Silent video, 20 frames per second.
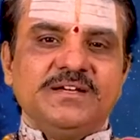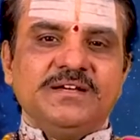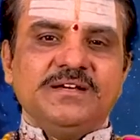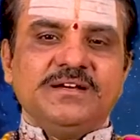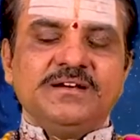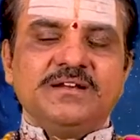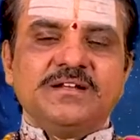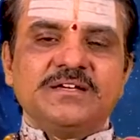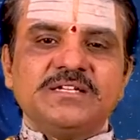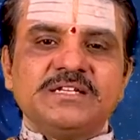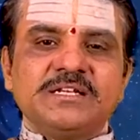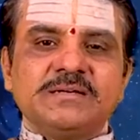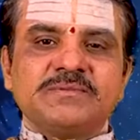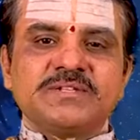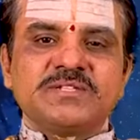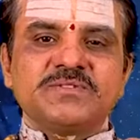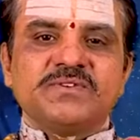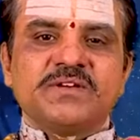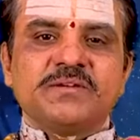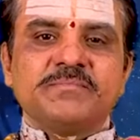Lucky numbers
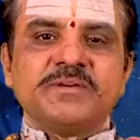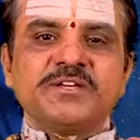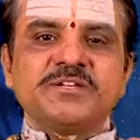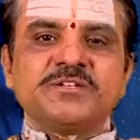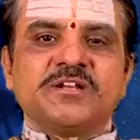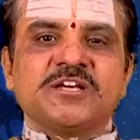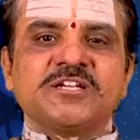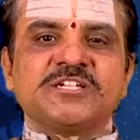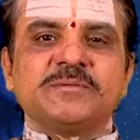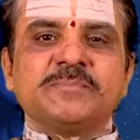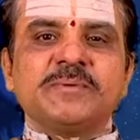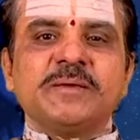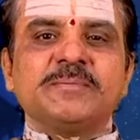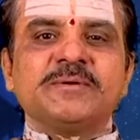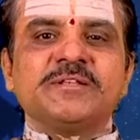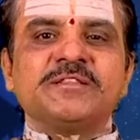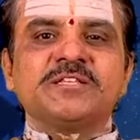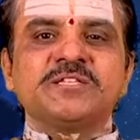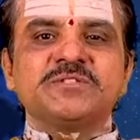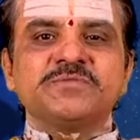for Mesha Rashi people
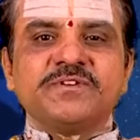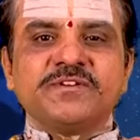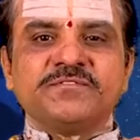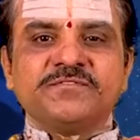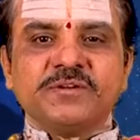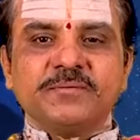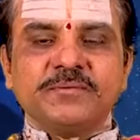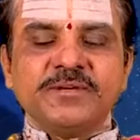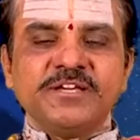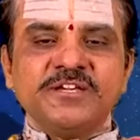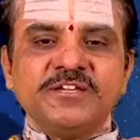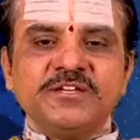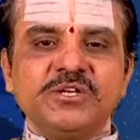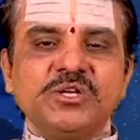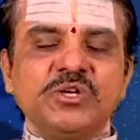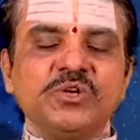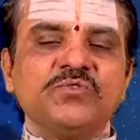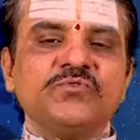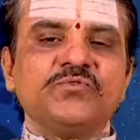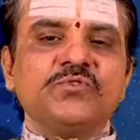this week will be
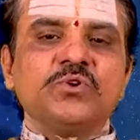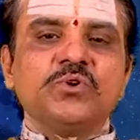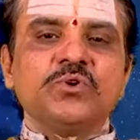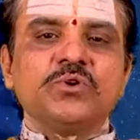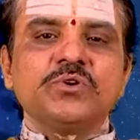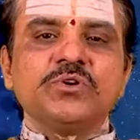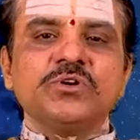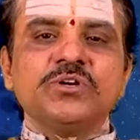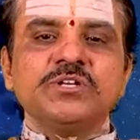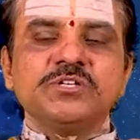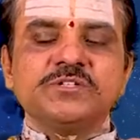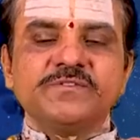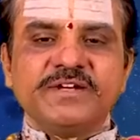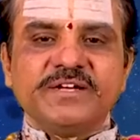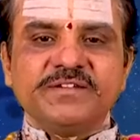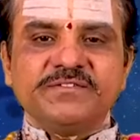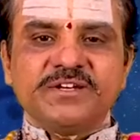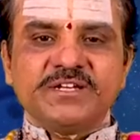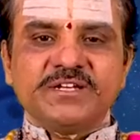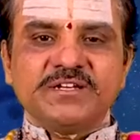4,
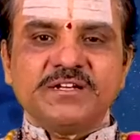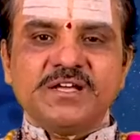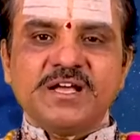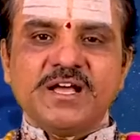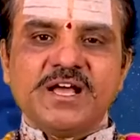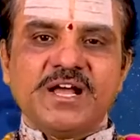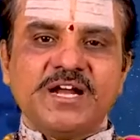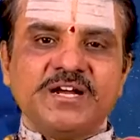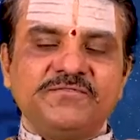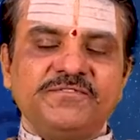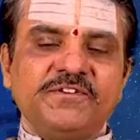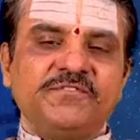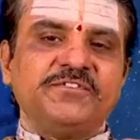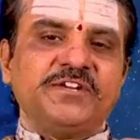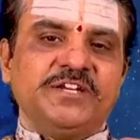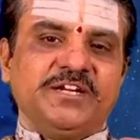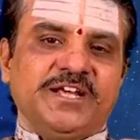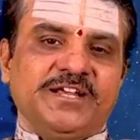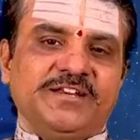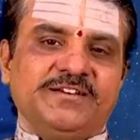21, and
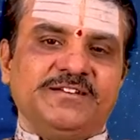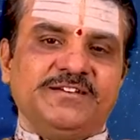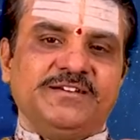59.